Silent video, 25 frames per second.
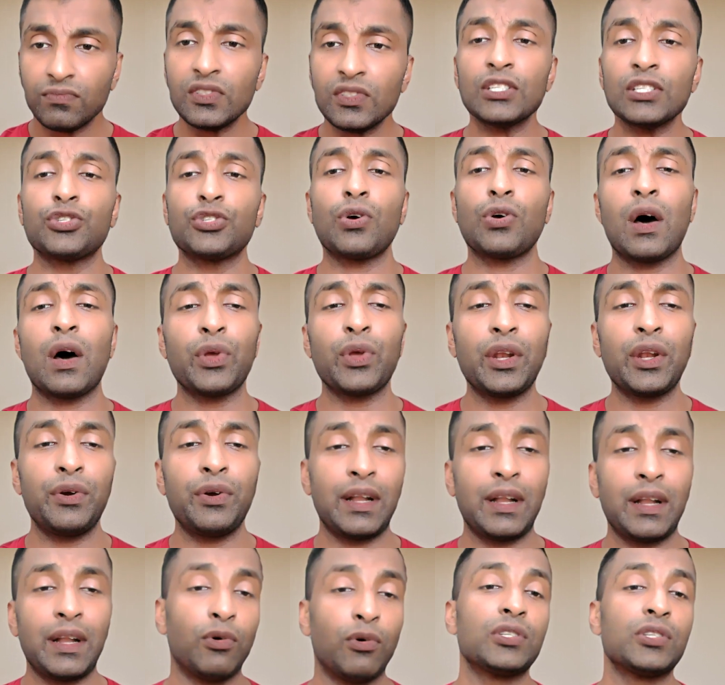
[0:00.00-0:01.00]
So, how can you
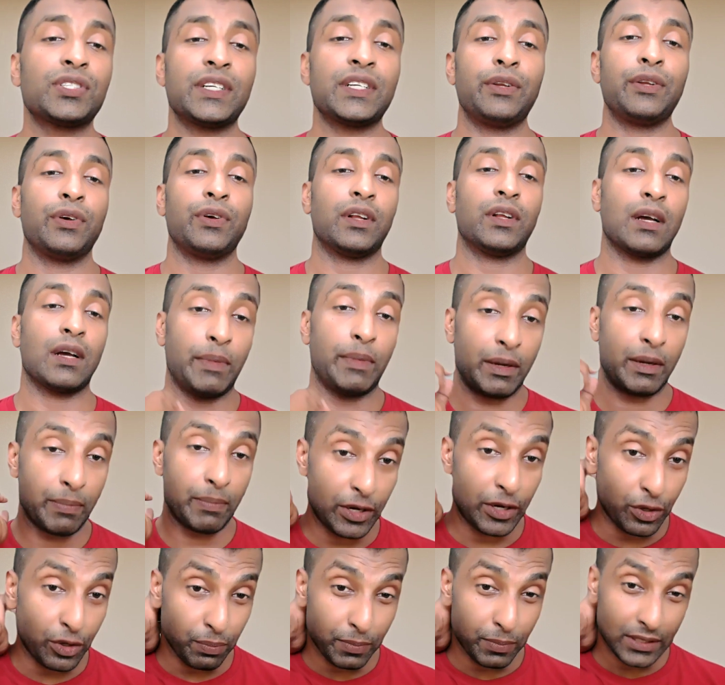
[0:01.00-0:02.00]
demonstrate your
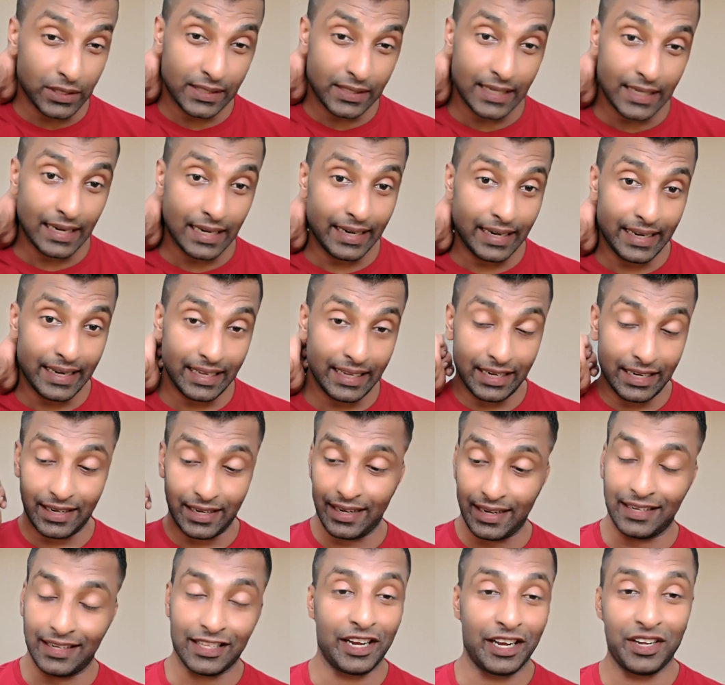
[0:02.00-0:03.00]
commitment to personal
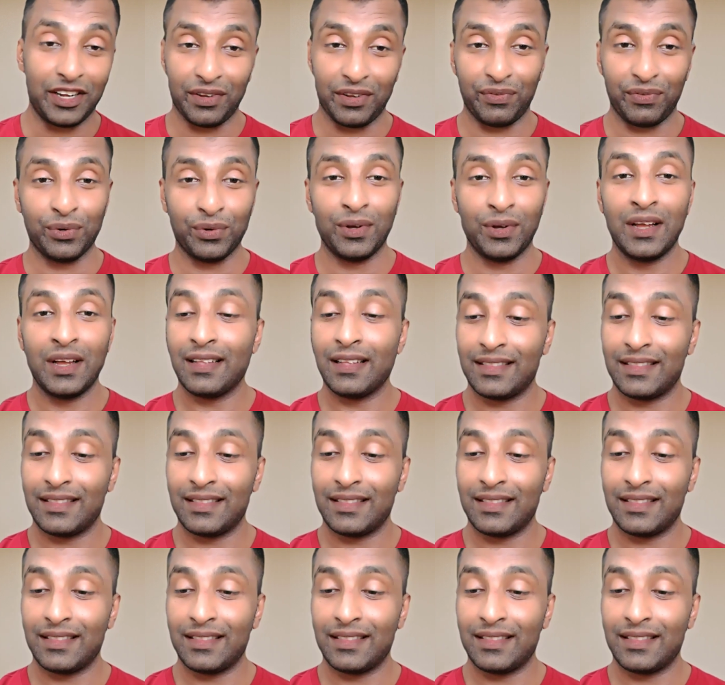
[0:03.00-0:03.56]
integrity in the interview?